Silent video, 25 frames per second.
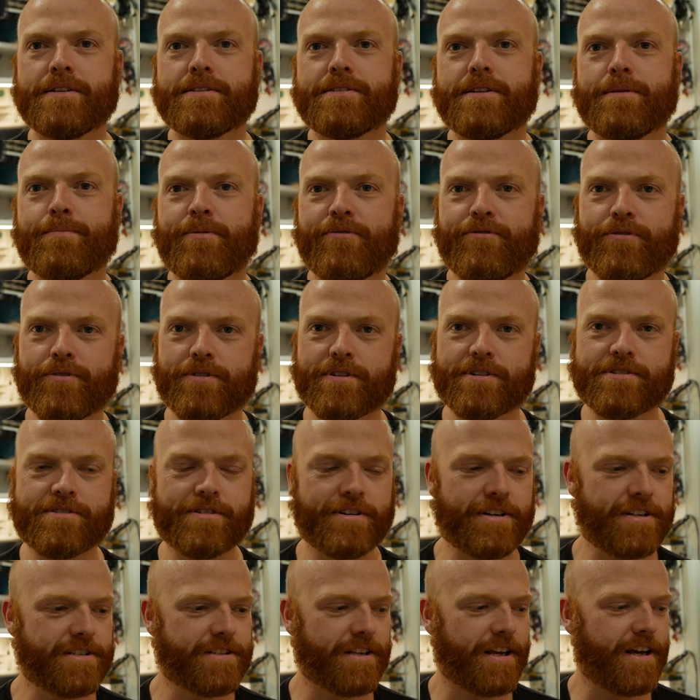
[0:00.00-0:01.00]
So before I
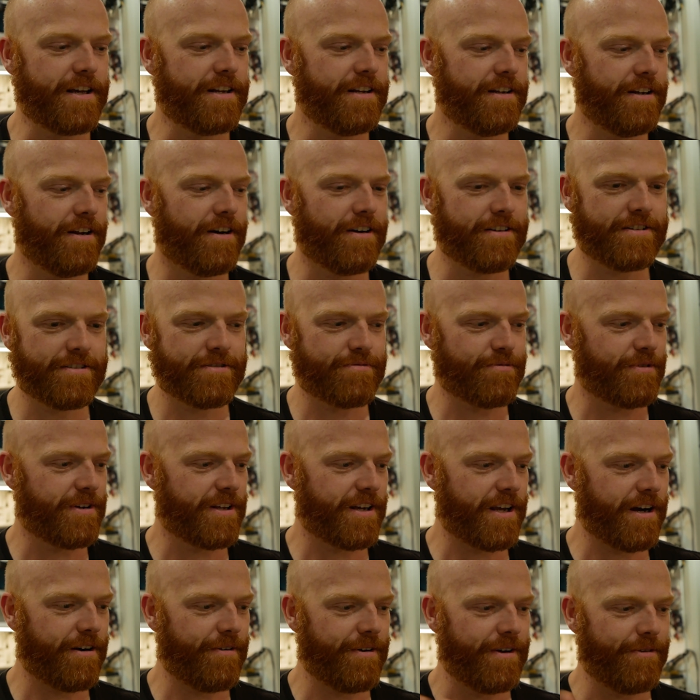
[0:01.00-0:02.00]
translate it, I just want
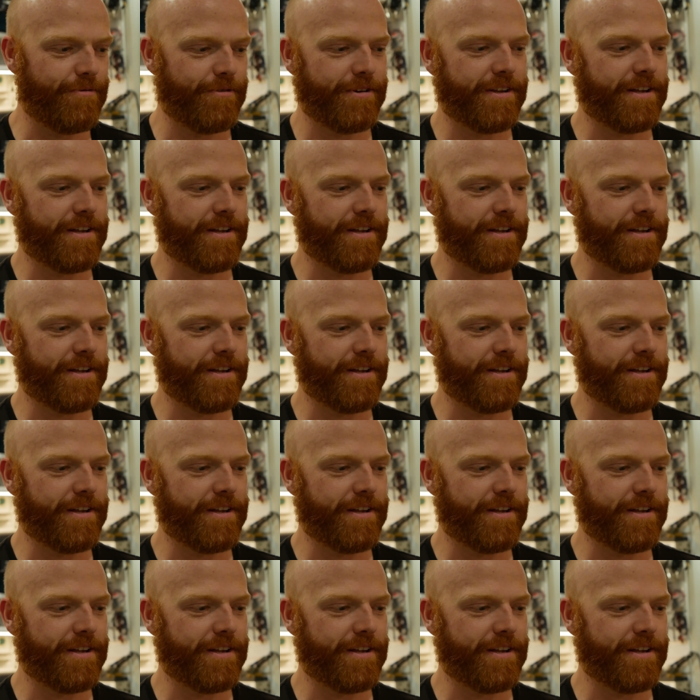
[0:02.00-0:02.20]
to go in